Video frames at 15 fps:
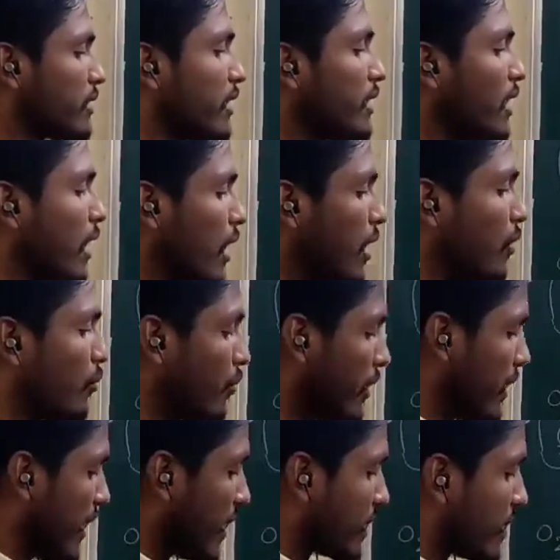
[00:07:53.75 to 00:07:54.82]
Then
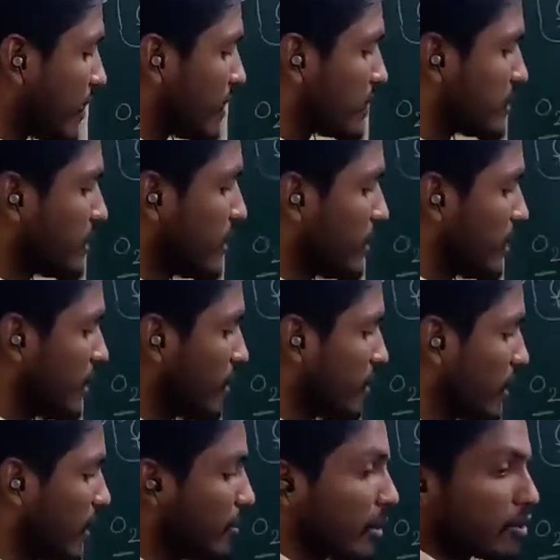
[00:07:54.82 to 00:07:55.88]
1 electron. See,
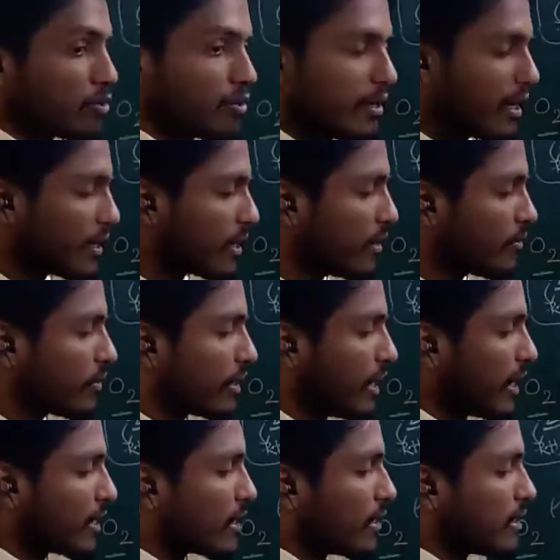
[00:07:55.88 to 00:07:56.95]
among 2 electrons, 1
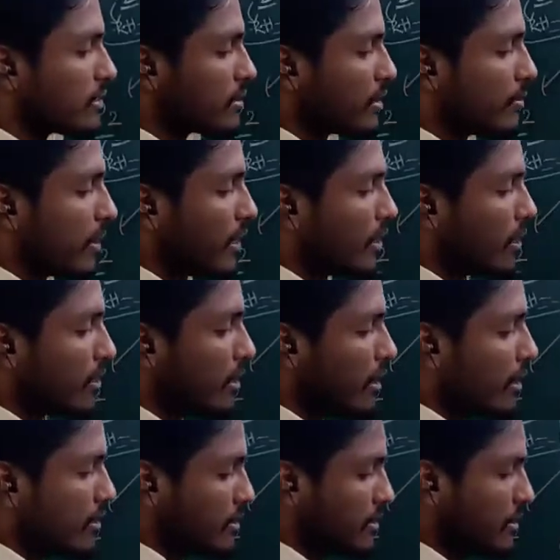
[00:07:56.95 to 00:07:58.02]
electron is remained on the
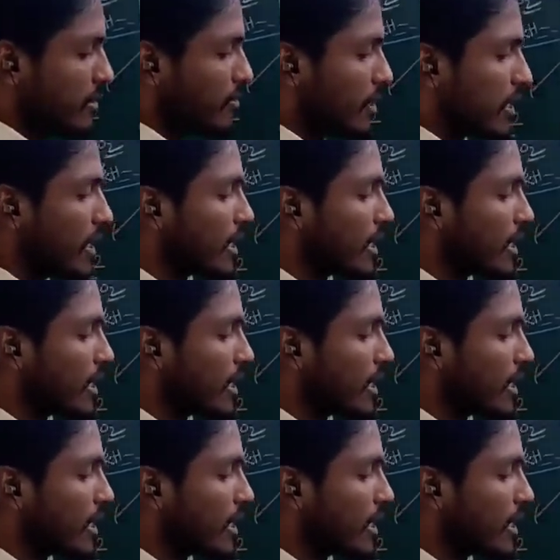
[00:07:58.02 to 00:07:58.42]
oxygen.